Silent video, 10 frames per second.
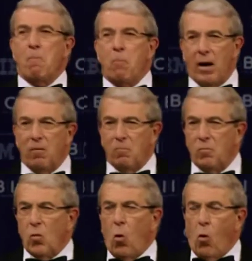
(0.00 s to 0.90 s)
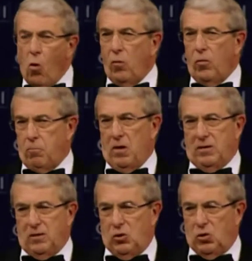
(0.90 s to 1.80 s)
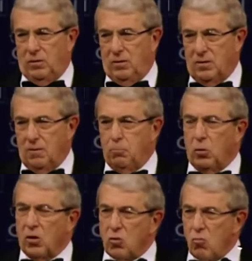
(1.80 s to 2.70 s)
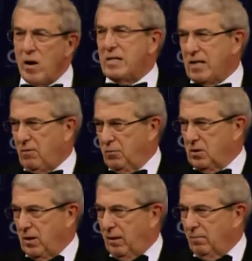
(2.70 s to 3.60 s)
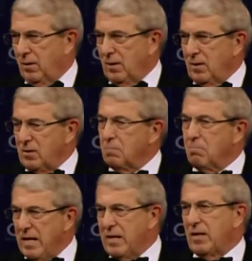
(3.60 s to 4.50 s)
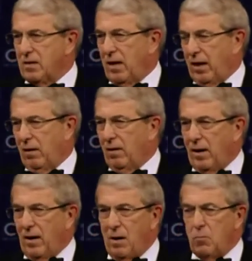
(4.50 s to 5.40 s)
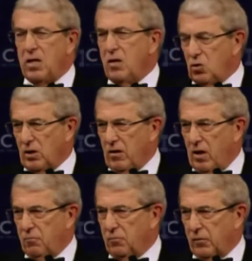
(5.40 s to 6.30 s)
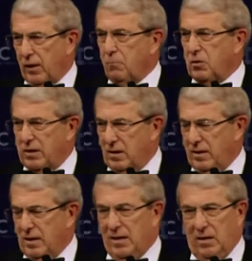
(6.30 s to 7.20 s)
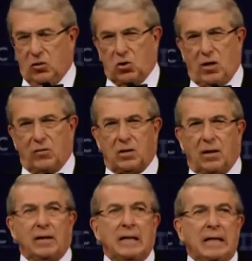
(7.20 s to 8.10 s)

But all the politicians put a great effort in to make it here, and I'm hugely grateful for that, particularly clearly the Chancellor,